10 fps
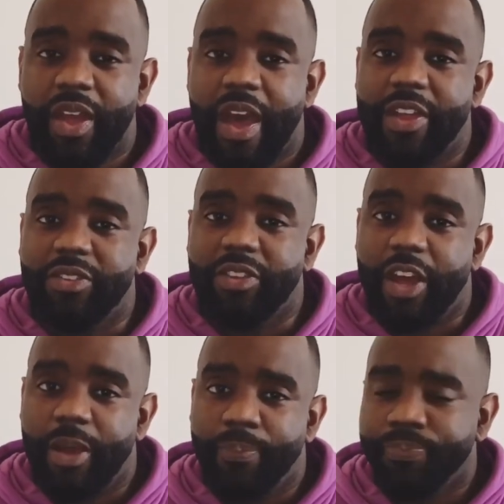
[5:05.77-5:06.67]

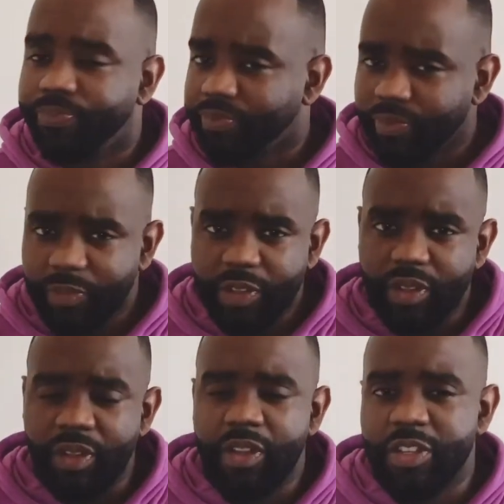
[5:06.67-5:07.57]
And
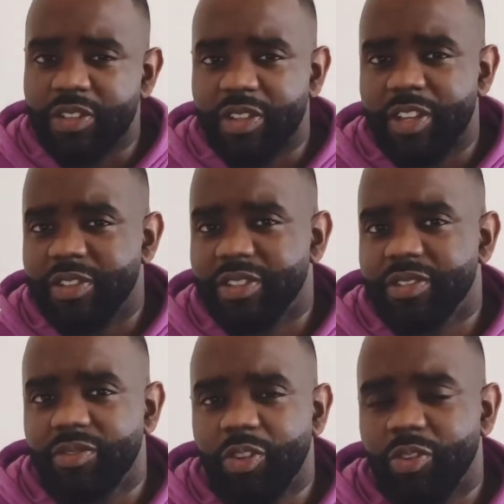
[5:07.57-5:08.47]

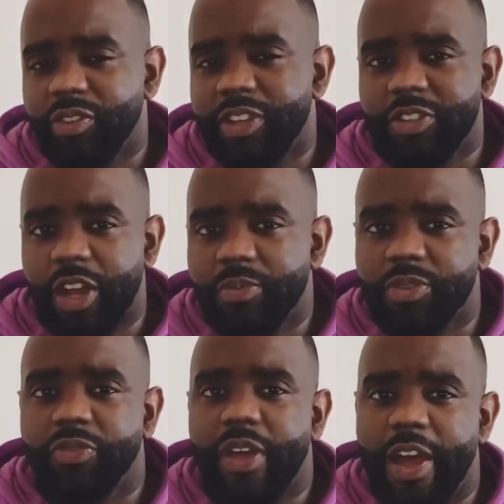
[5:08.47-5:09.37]
it's not in terms
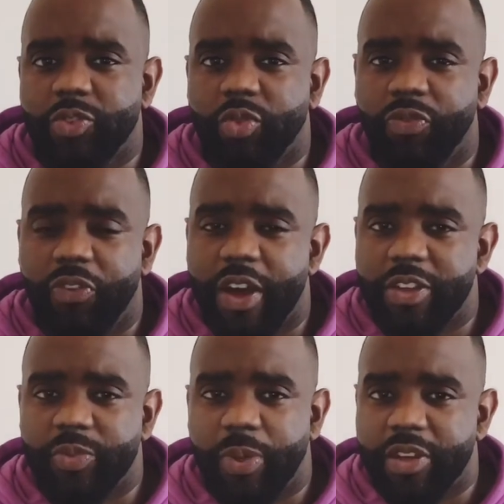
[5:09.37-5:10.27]
of the actual
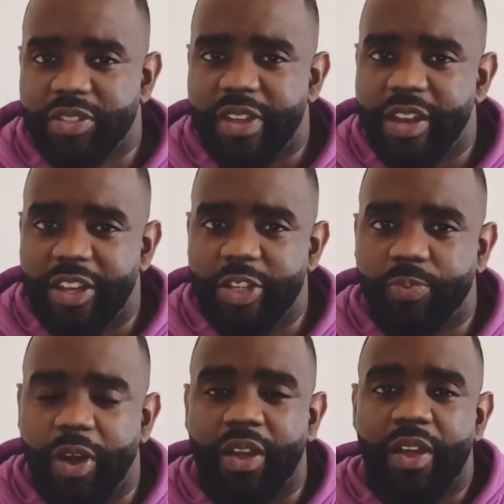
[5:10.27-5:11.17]
fighters' personalities,
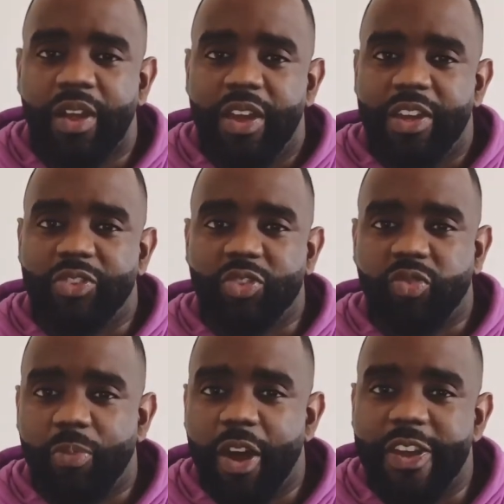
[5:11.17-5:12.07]
but it just
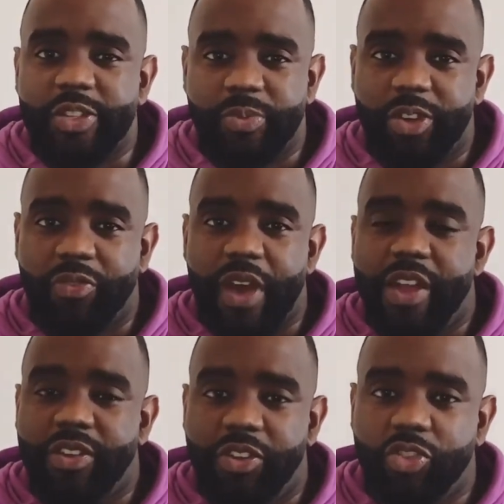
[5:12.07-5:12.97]
reminds me of
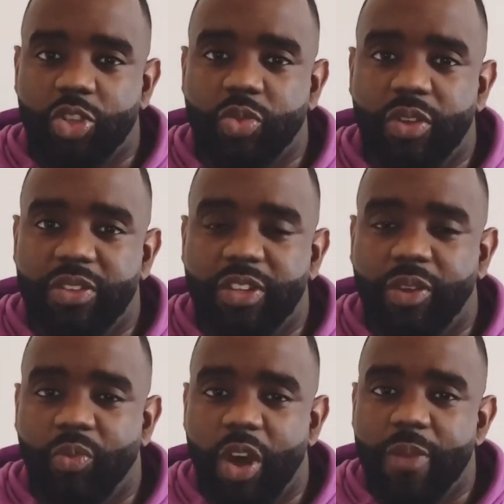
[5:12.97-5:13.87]
Anthony Joshua and
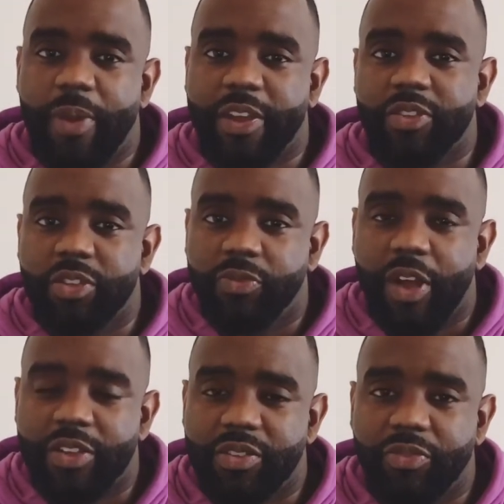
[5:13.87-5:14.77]
Dillian Whyte back in
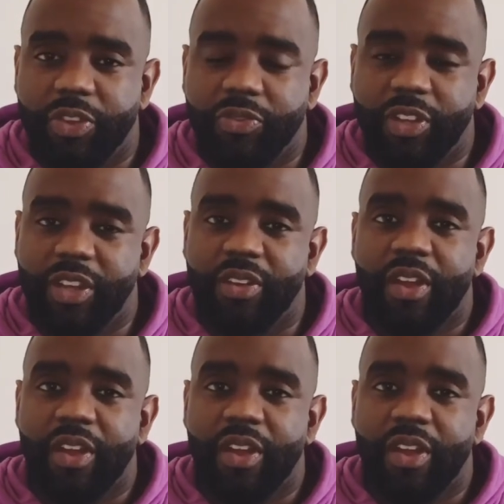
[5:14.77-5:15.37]
2015.